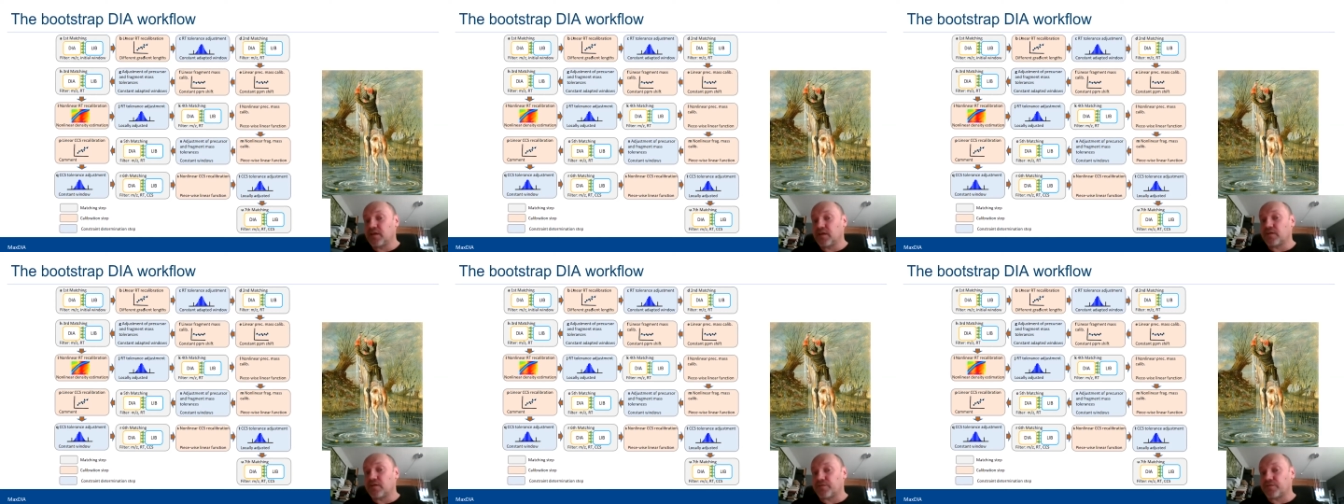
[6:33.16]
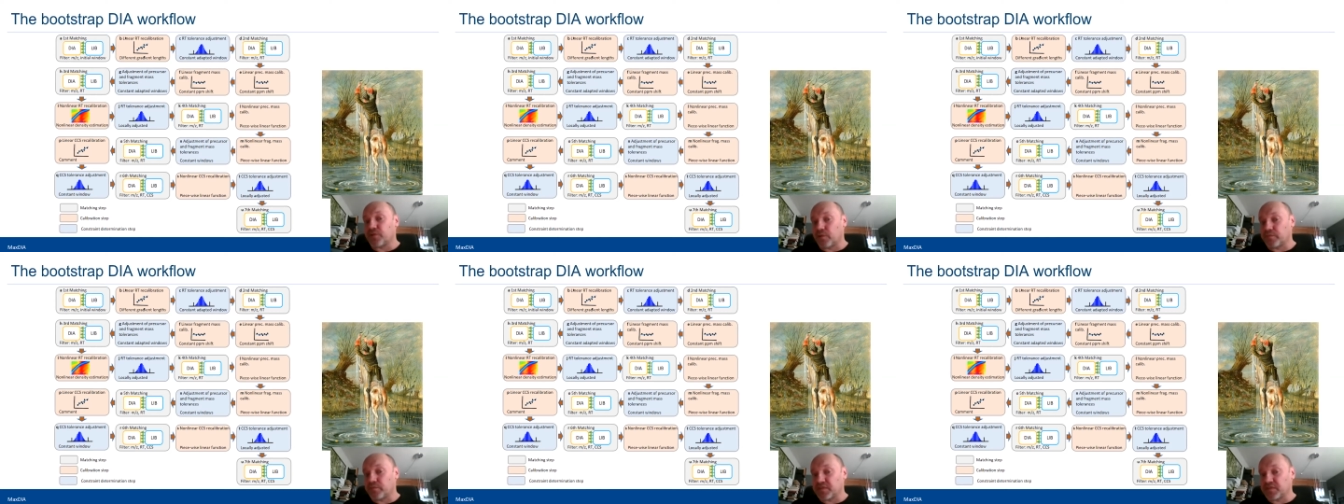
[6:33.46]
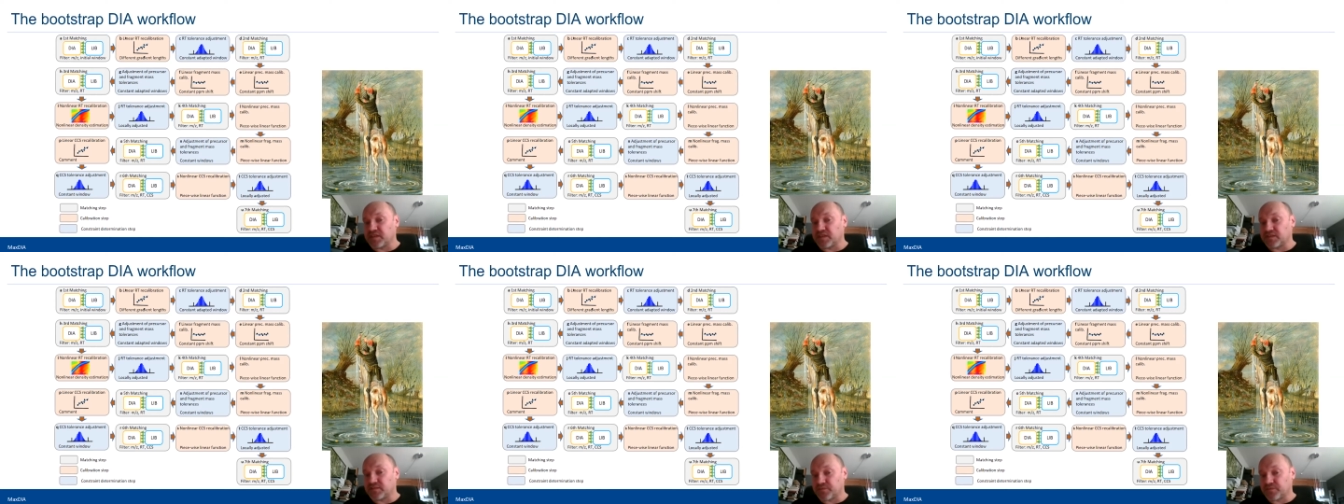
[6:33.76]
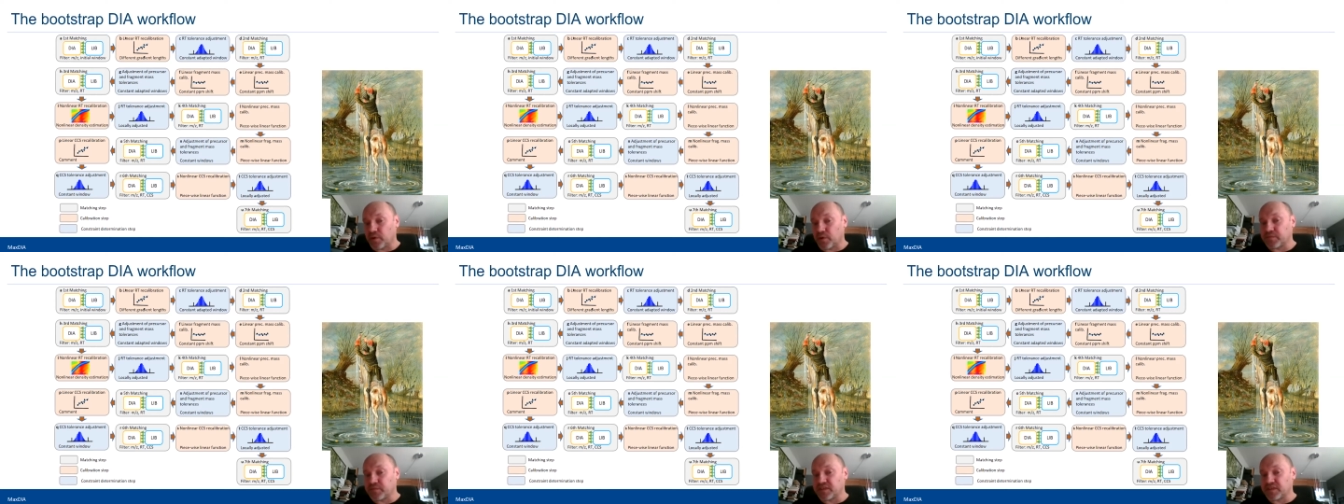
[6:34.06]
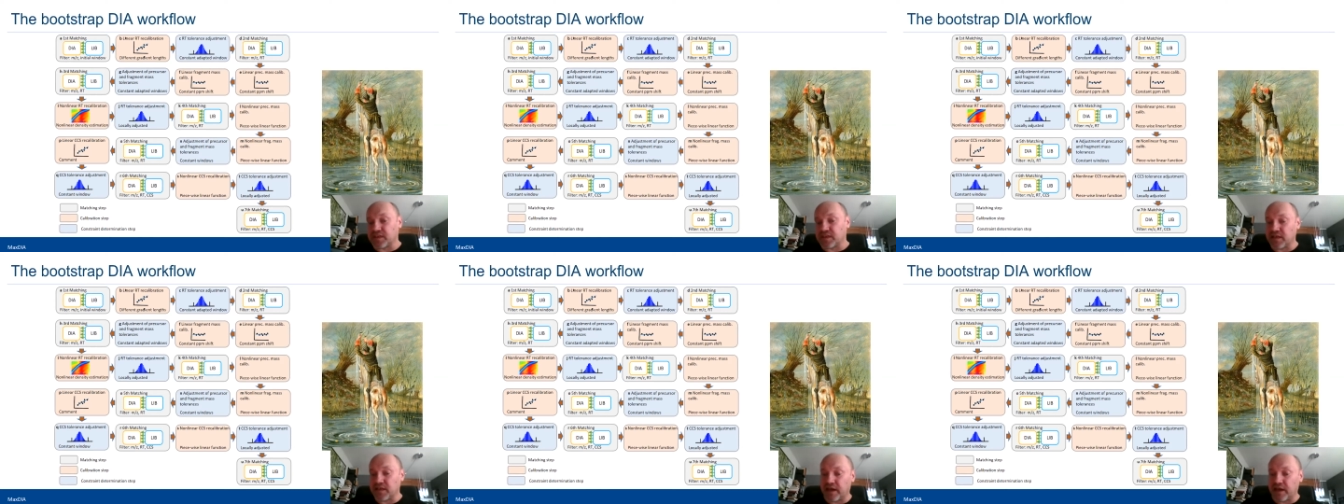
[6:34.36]
from this
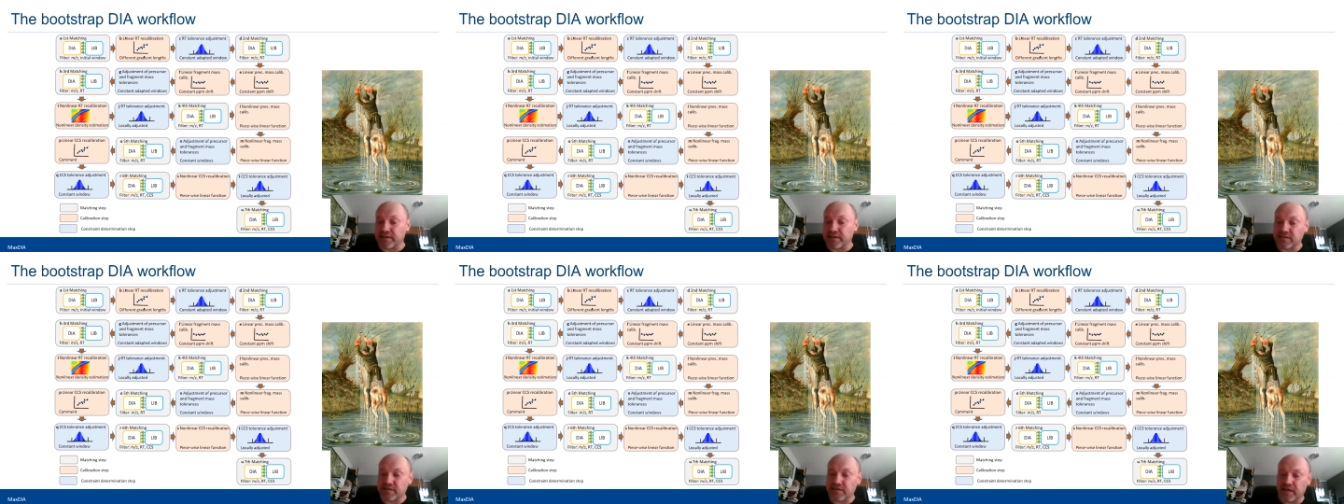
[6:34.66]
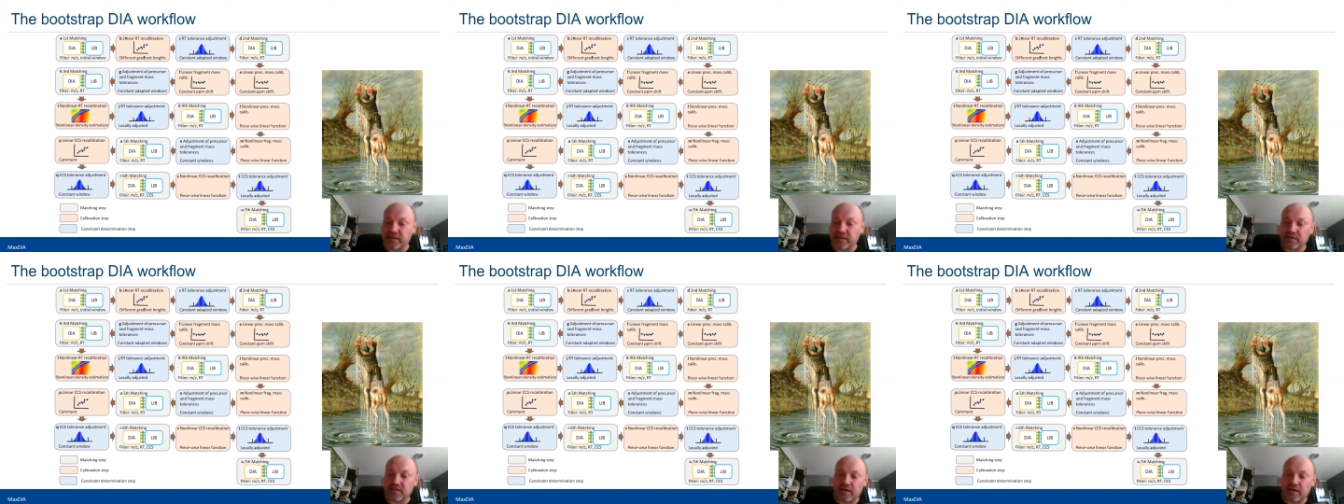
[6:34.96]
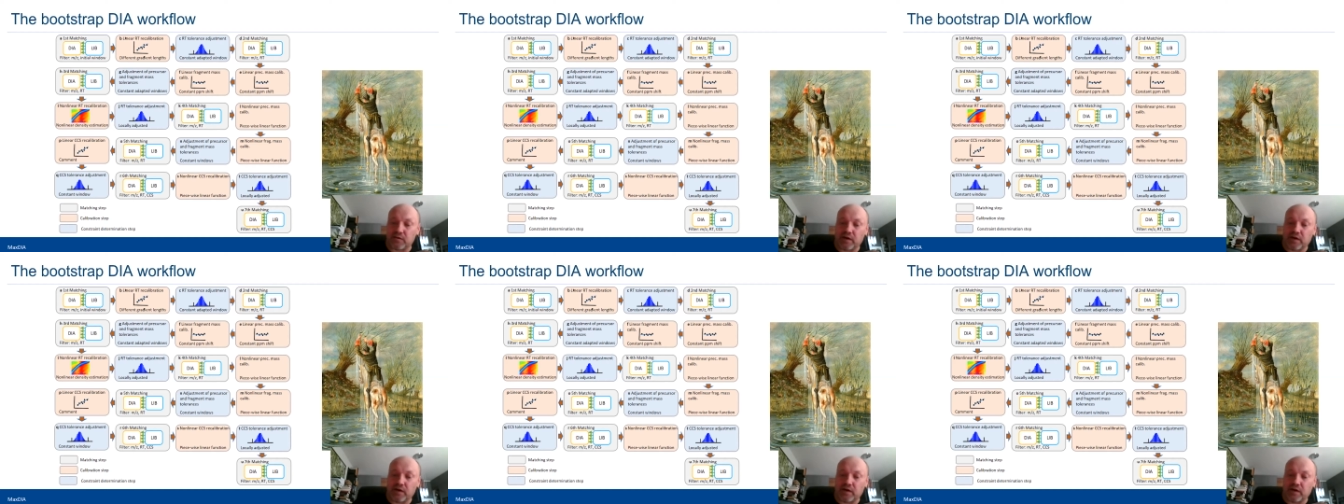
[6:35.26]
aligned data.